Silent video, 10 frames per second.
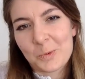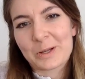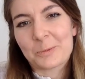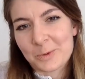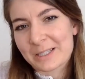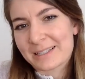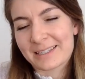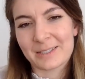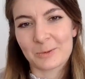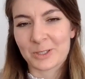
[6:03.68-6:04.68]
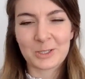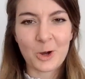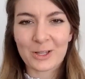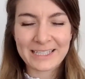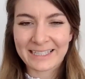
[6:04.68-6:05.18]
what's
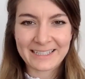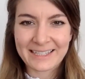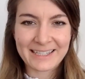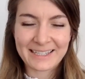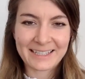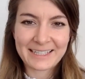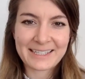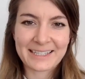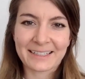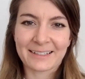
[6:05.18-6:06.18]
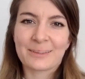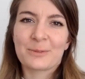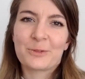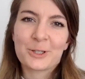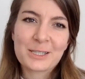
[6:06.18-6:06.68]
causing this signal.
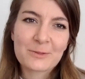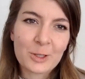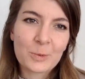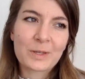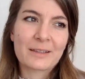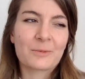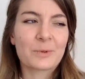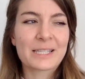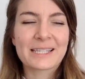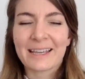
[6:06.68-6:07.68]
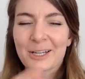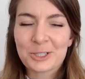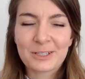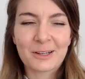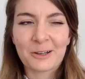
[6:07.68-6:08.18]
So first of all, we
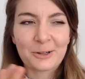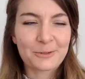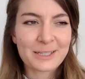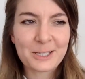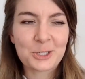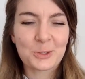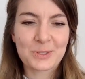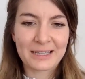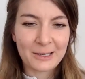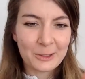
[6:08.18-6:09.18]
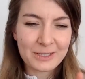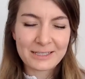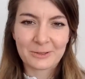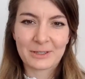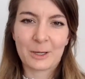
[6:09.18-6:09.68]
sectioned a lot of tissues and
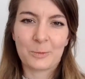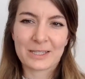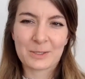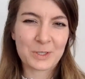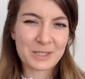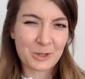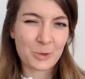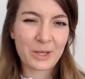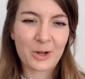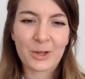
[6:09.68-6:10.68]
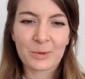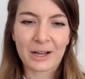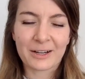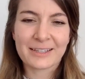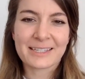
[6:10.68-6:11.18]
looked, okay, what's going on?
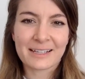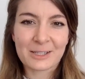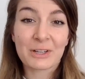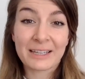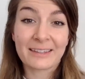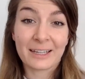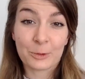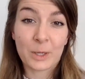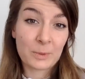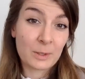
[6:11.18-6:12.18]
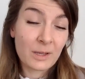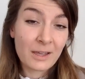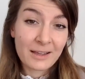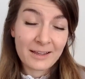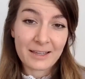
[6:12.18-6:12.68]
Are the cells really there where we
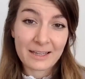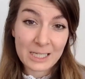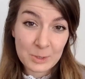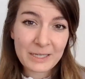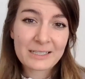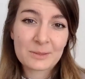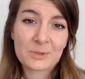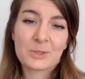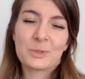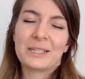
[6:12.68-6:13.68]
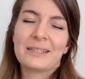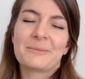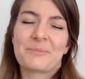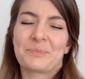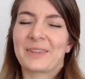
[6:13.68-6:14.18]
expect them to
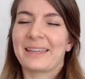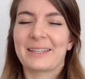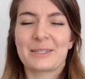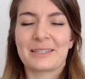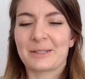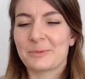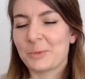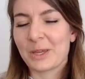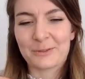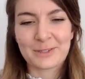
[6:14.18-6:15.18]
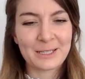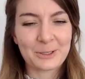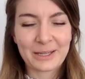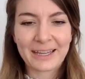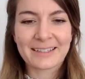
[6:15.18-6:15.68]
be? And we have
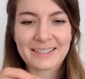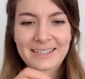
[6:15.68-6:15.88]
seen, okay, the